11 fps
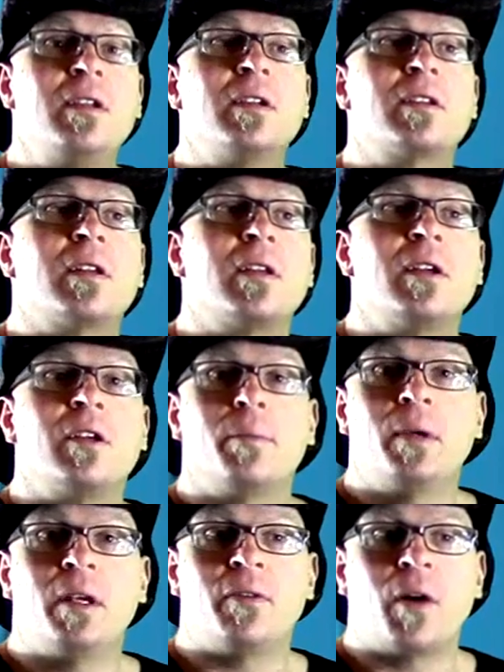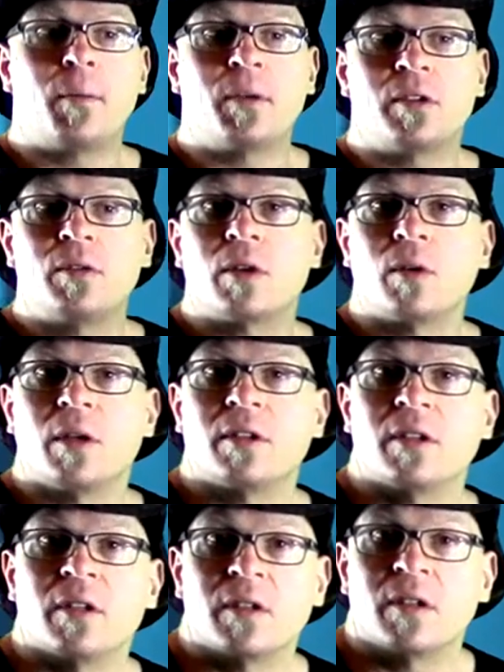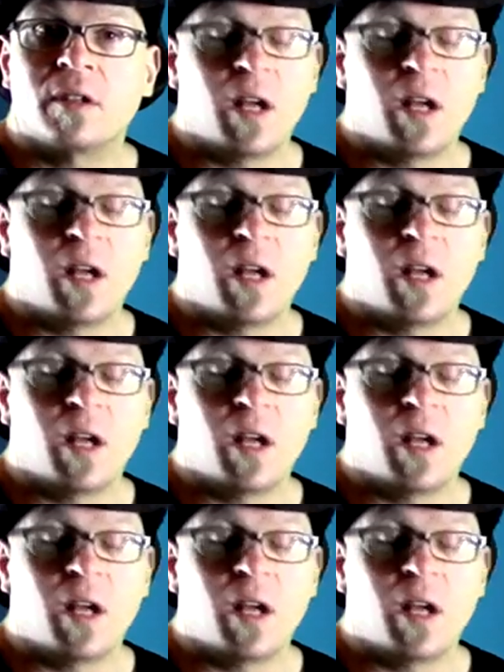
just a little bit of pharmaceutical assistance,